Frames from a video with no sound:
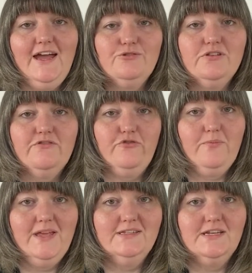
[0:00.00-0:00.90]
out of the
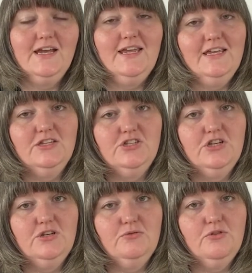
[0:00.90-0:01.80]
fermenter
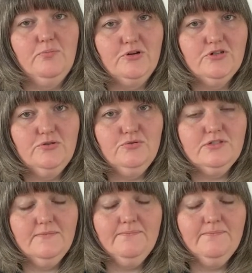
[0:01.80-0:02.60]
into the bottles.